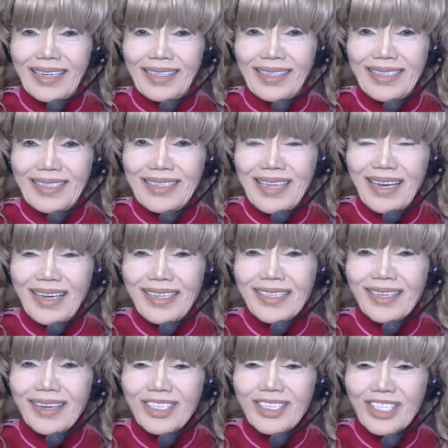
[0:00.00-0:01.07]

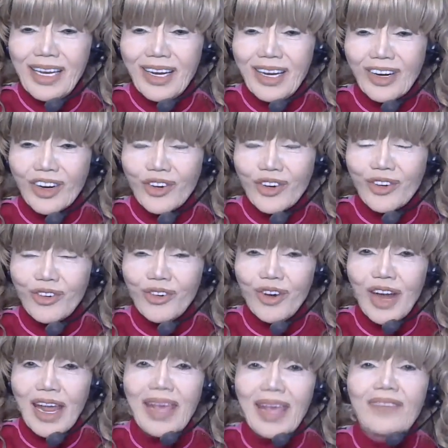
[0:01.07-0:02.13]
Scientology
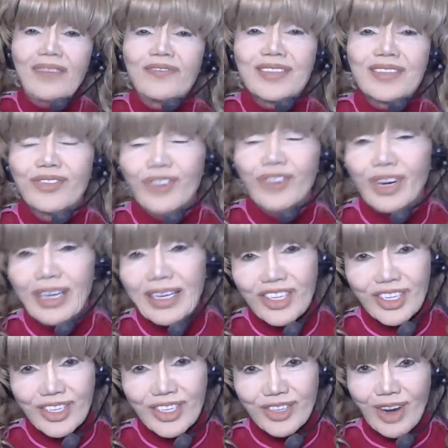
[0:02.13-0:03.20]
craves
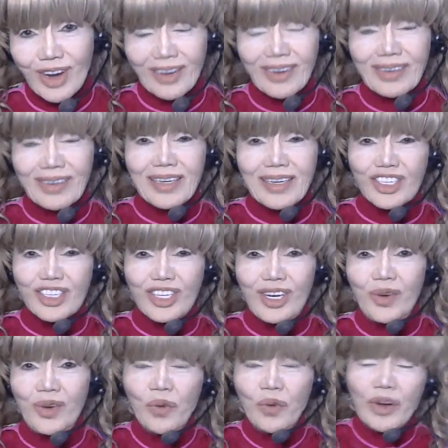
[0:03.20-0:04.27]
religious
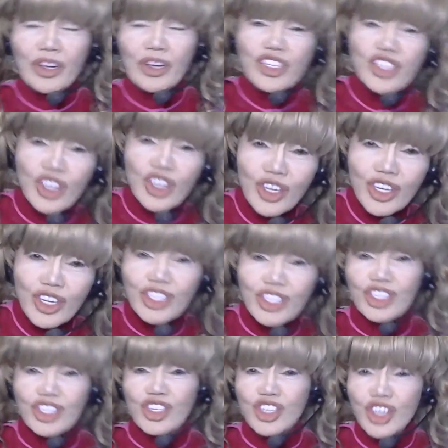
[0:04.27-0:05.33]
recognition. We're a
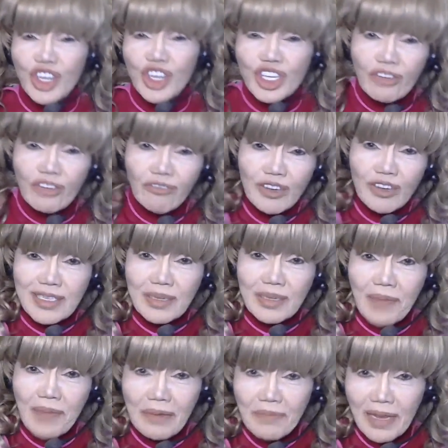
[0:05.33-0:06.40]
church, First
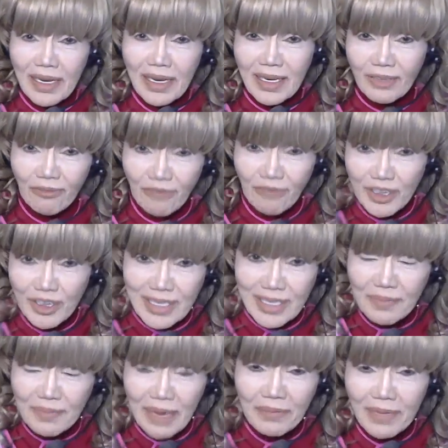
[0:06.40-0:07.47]
Amendment, First
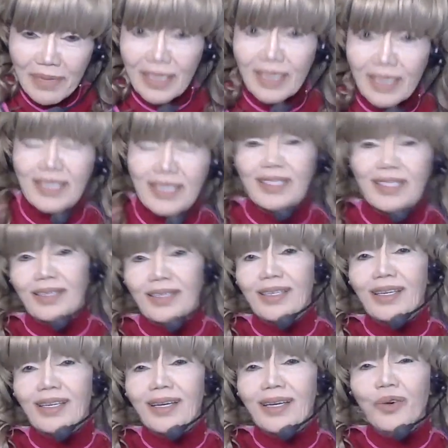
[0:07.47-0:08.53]
Amendment.
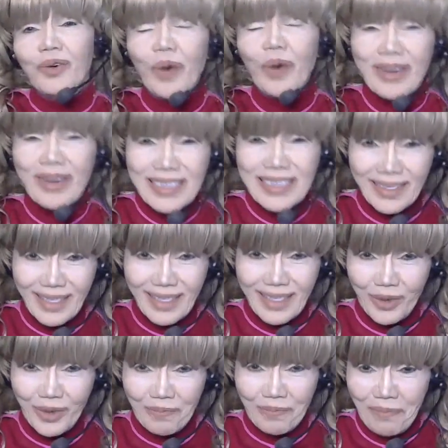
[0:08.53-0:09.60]
Where is the
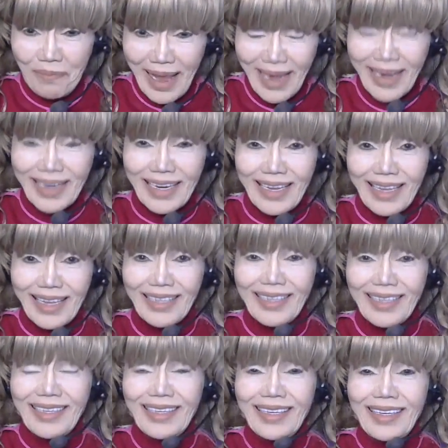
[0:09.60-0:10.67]
humanity
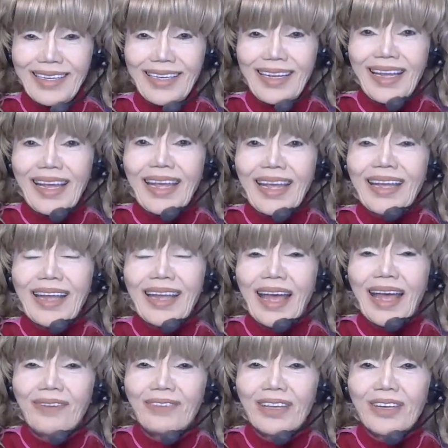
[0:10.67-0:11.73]
in
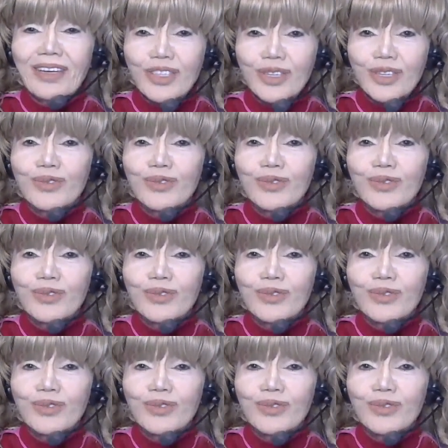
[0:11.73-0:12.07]
having two